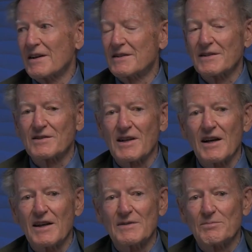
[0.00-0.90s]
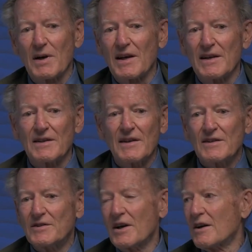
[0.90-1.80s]
designed by
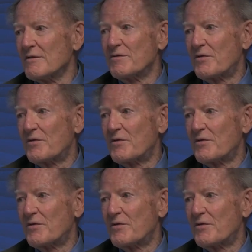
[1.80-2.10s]
Dov